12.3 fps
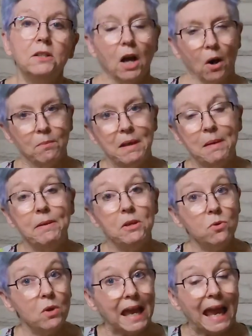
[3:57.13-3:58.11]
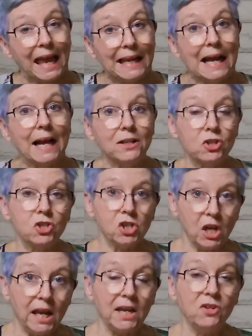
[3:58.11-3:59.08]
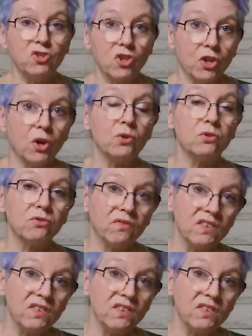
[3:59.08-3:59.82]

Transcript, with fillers: no, maybe you cannot change those